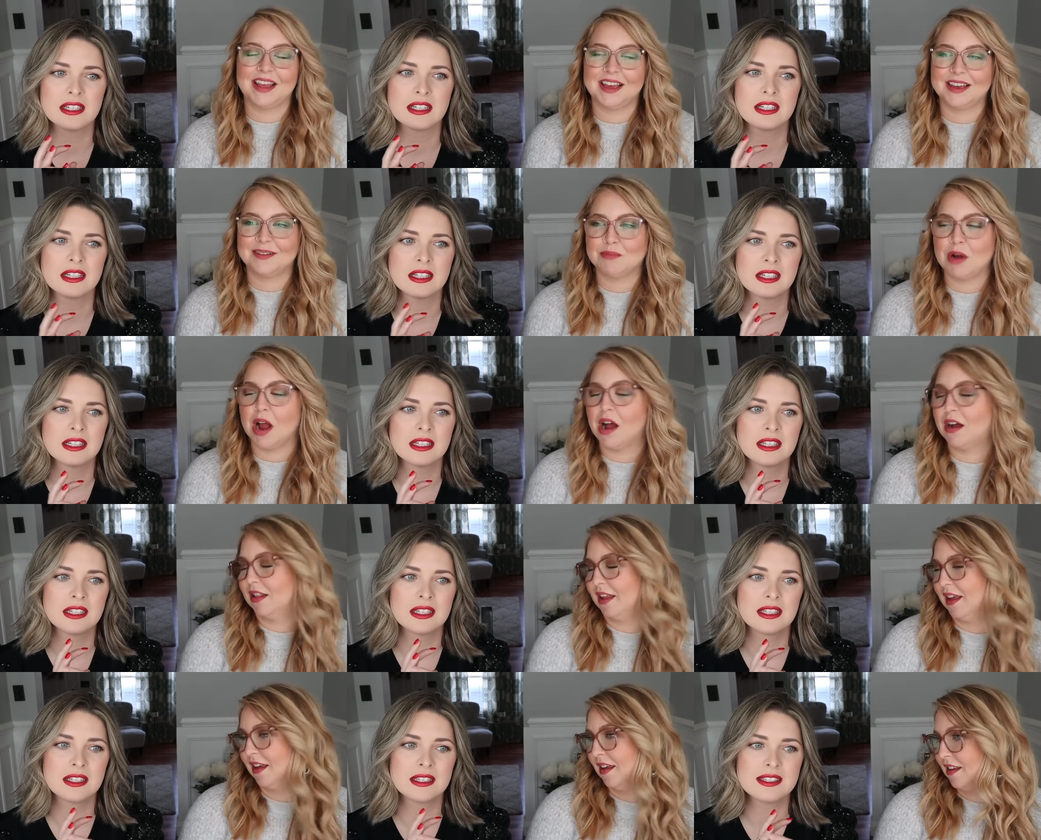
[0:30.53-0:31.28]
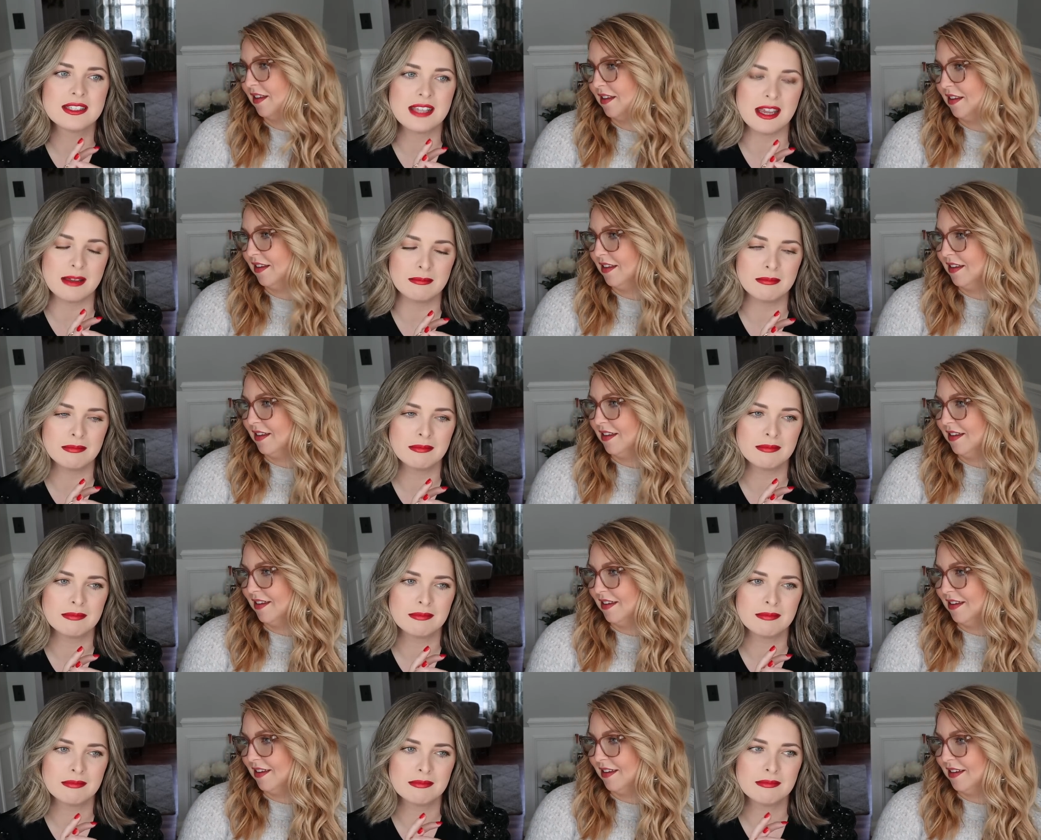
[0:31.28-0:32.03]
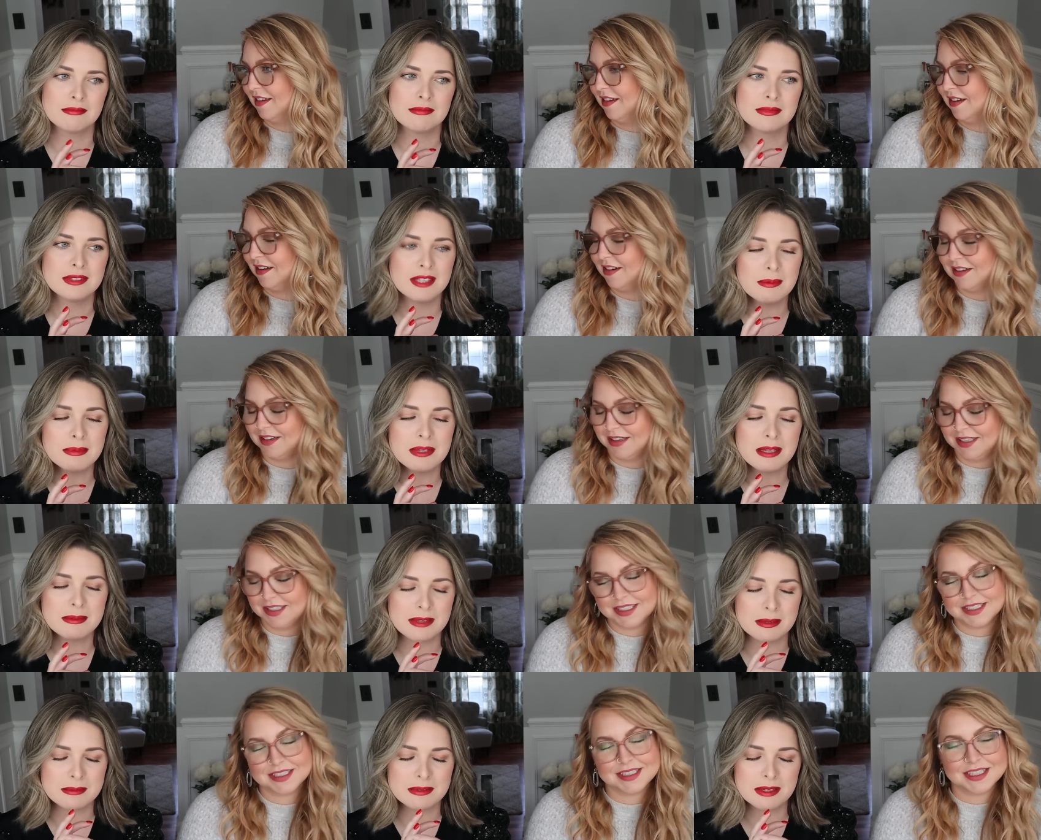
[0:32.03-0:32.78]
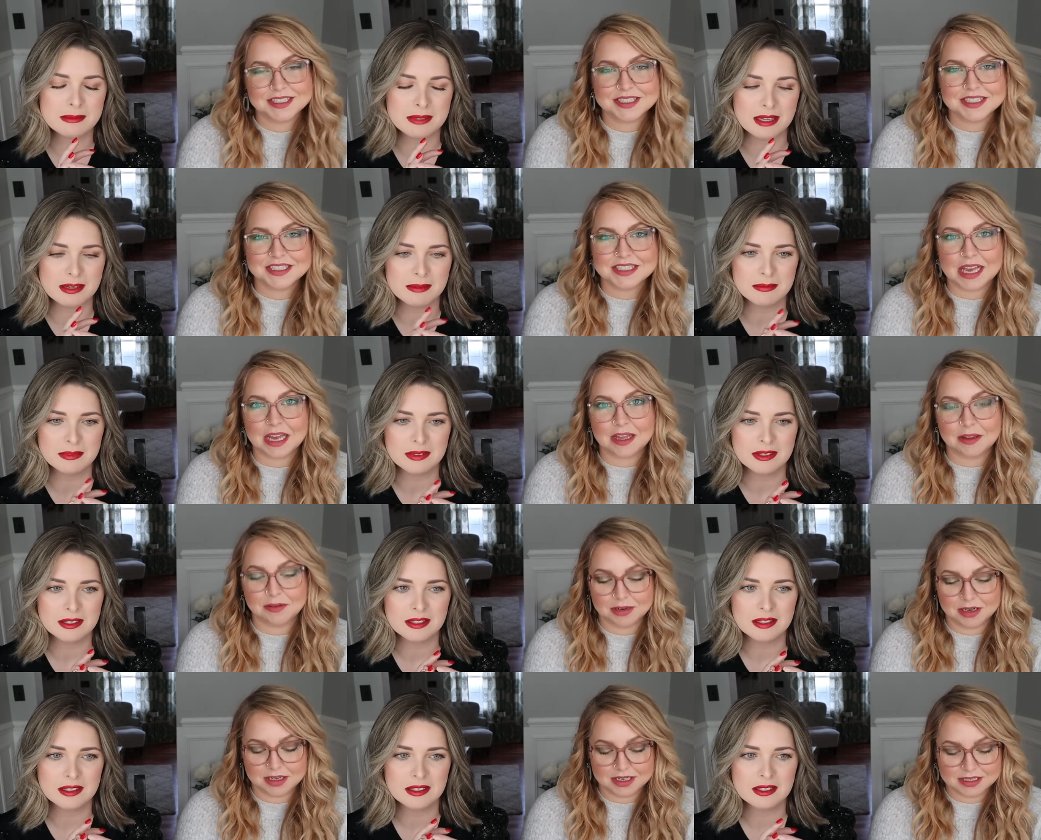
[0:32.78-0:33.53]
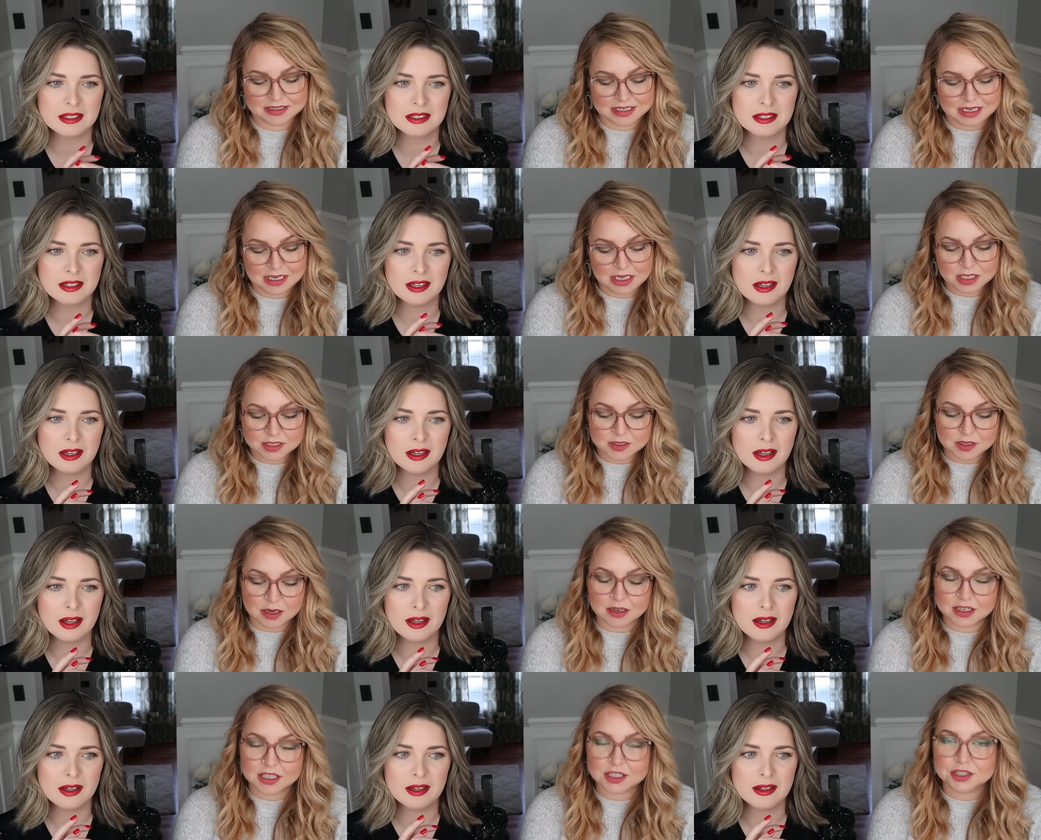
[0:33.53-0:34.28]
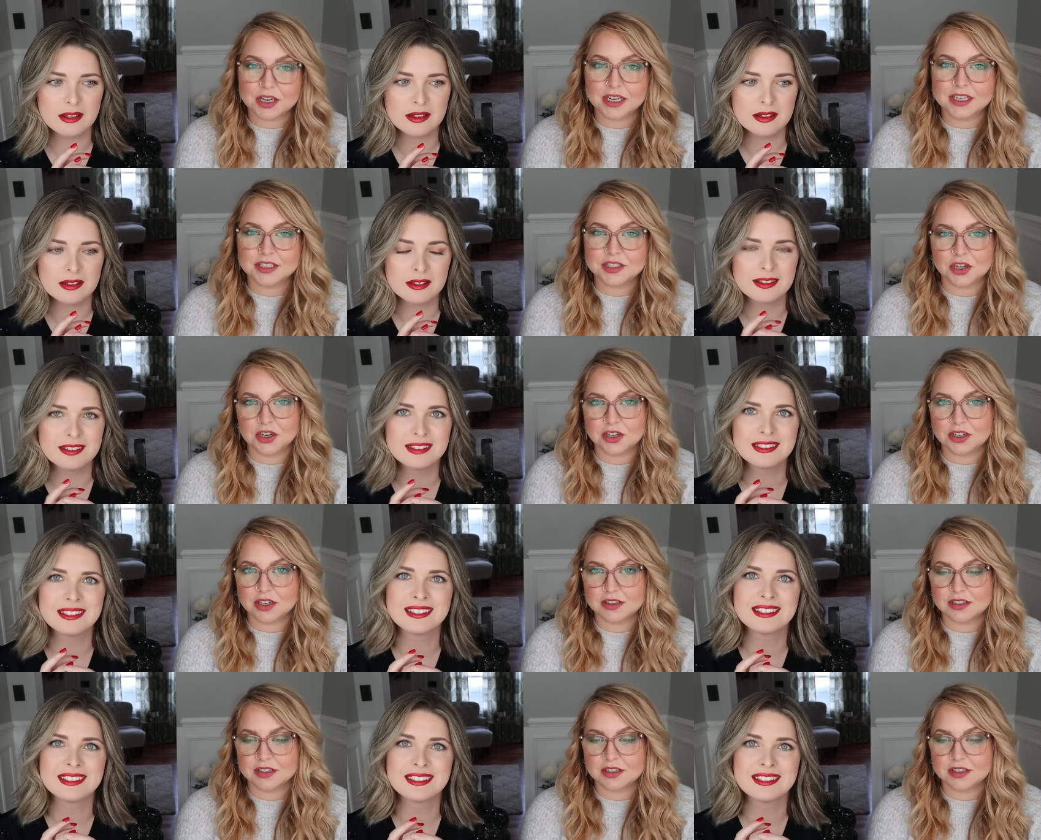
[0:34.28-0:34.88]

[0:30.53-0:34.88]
Speaker 1: like broccoli. Same. Same, same, same, same. That's same. exactly what it is. So I'm gonna try and turn